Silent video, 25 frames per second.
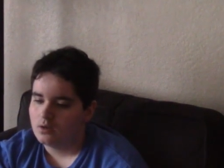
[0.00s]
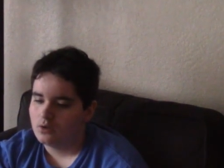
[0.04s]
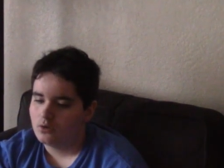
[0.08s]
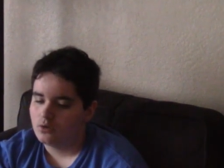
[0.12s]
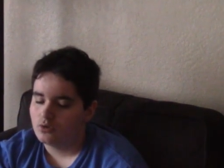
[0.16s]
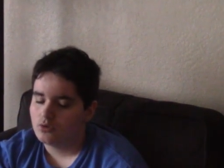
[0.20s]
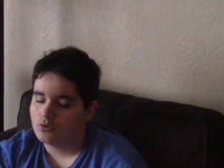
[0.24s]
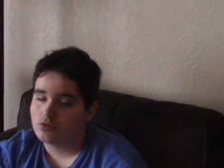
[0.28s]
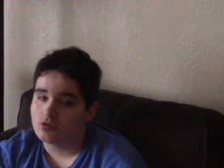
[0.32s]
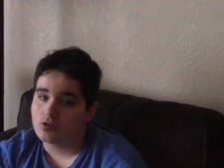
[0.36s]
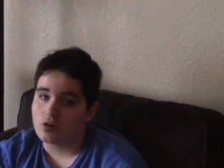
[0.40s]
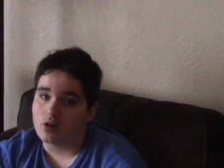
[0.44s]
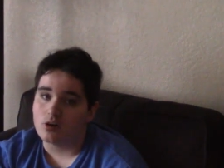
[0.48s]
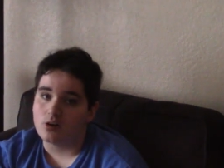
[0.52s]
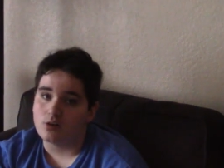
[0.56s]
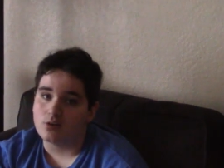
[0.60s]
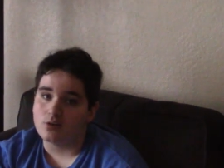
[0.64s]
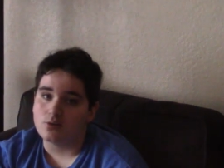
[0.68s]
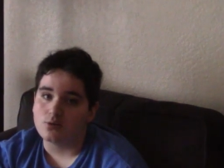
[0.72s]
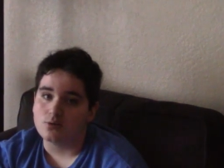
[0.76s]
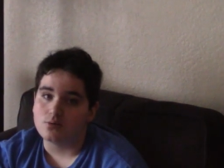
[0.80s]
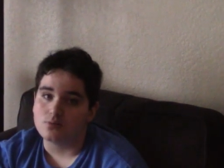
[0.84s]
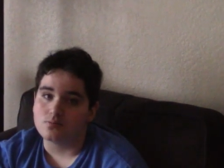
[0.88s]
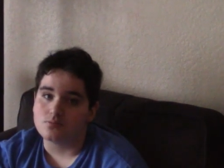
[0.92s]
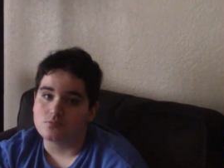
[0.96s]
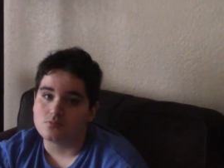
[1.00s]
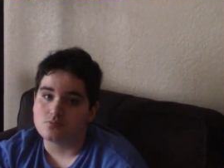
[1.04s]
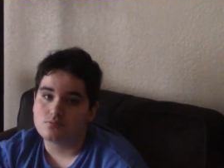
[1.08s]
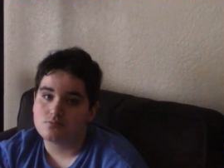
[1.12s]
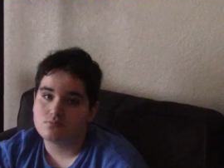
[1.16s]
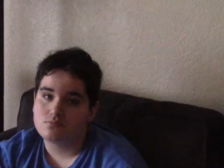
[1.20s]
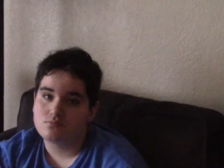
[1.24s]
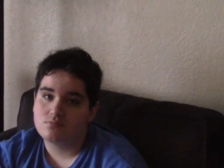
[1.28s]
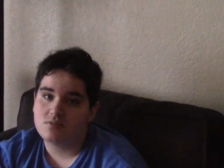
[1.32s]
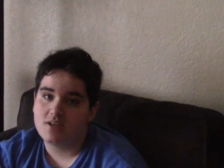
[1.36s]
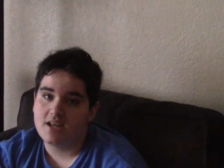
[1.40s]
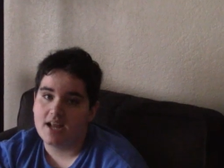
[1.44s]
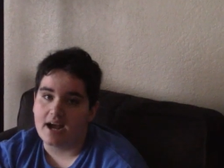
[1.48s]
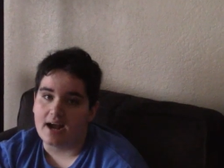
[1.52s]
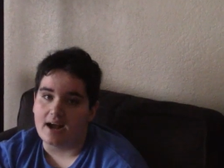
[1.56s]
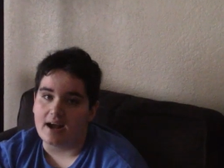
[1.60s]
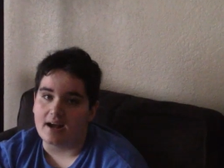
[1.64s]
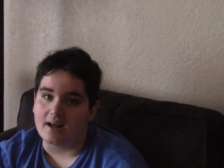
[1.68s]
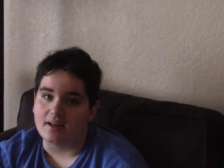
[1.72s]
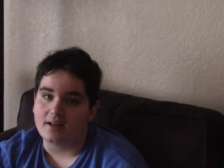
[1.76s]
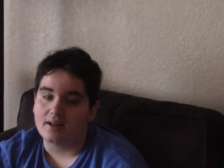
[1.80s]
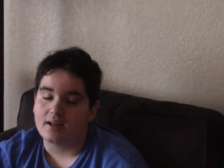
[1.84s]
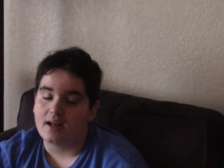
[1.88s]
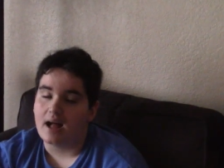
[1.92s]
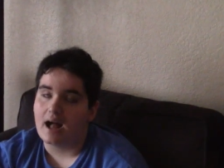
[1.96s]
So,
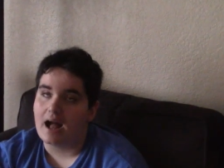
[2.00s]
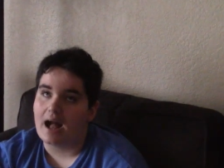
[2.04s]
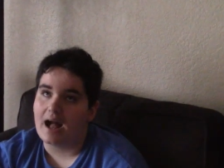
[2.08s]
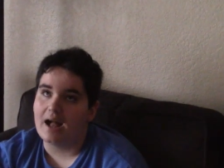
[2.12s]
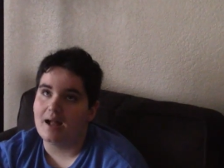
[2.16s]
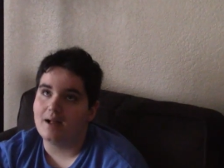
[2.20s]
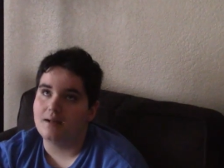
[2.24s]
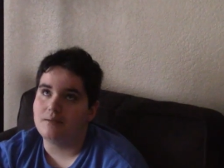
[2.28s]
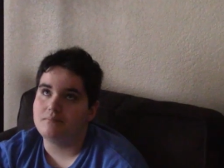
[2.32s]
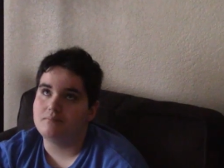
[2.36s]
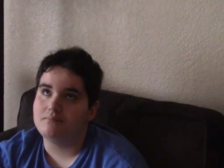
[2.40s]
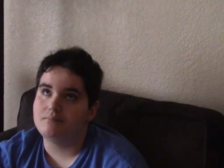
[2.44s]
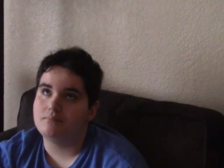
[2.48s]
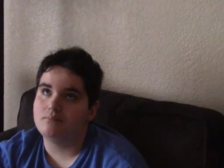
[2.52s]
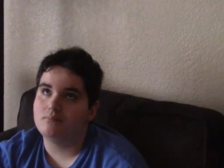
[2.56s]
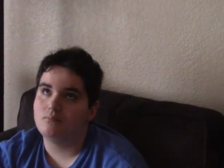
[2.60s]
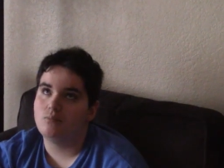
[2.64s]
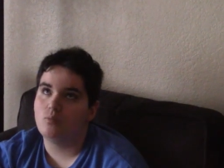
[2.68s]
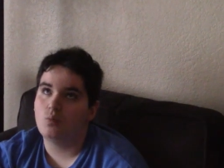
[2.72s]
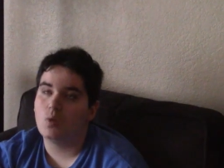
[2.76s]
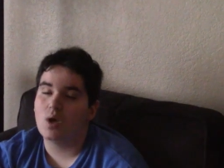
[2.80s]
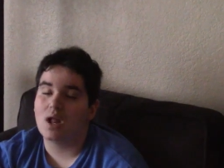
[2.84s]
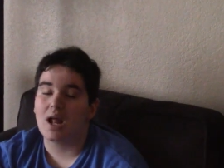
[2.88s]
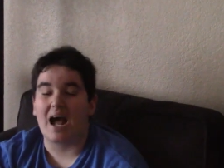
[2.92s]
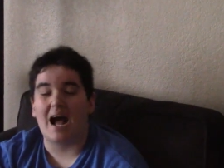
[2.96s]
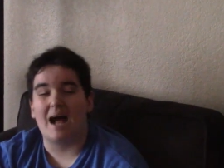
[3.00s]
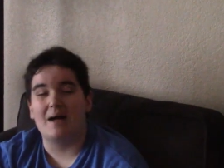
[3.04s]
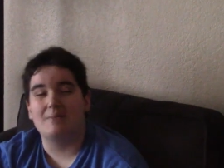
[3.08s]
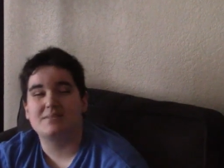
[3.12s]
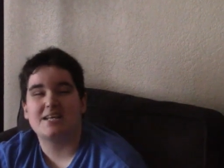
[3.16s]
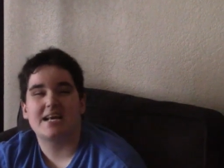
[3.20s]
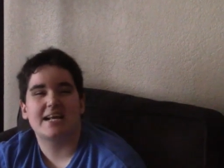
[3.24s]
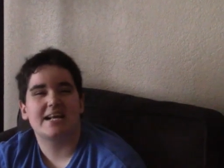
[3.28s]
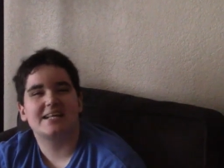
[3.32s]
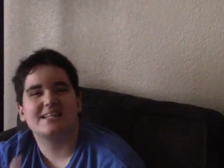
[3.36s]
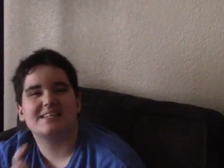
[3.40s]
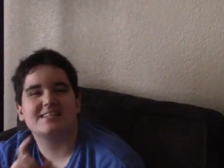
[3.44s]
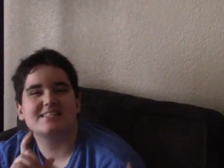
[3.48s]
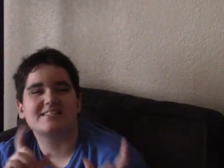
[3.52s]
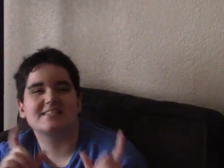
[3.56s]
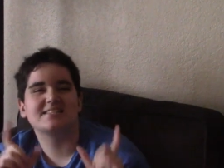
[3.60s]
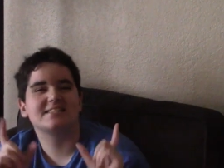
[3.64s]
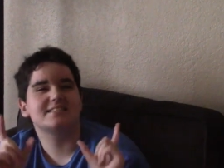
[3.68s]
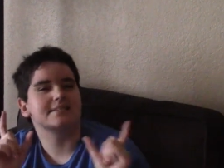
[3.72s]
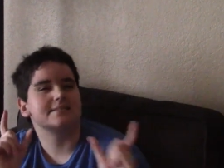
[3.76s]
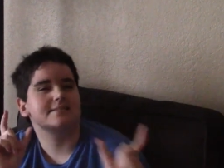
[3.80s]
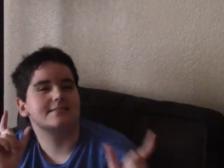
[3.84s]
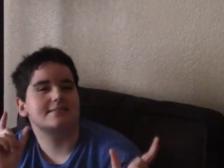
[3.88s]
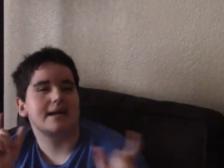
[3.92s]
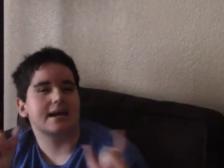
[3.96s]
yeah, I'm well, I'm taking this
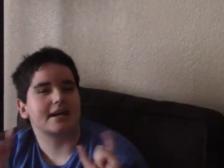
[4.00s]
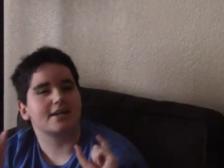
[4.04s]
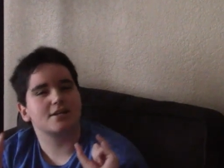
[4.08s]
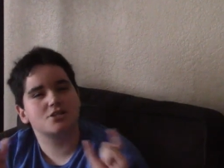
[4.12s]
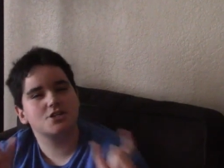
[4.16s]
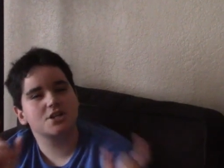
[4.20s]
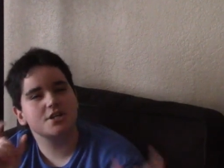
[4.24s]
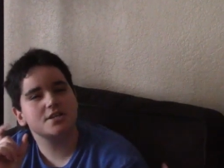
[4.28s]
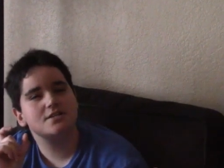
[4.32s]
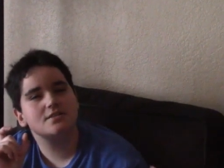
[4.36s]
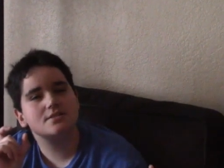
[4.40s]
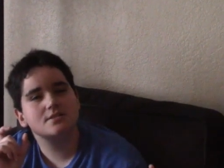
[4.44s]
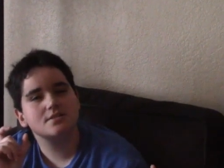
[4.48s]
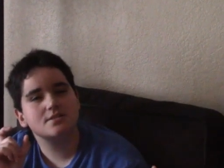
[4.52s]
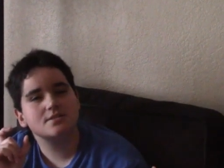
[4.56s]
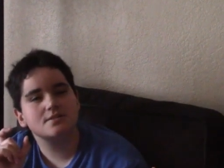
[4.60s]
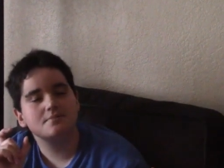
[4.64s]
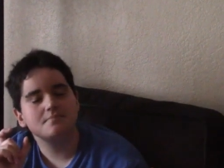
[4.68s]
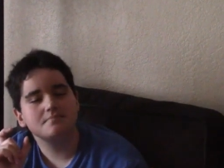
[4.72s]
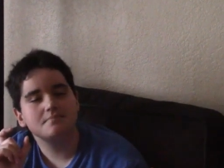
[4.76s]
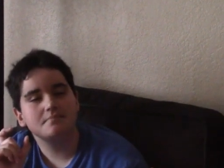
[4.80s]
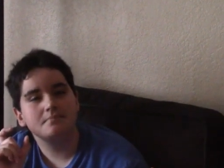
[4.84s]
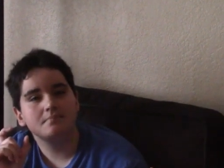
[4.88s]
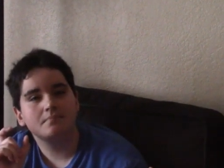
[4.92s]
into sections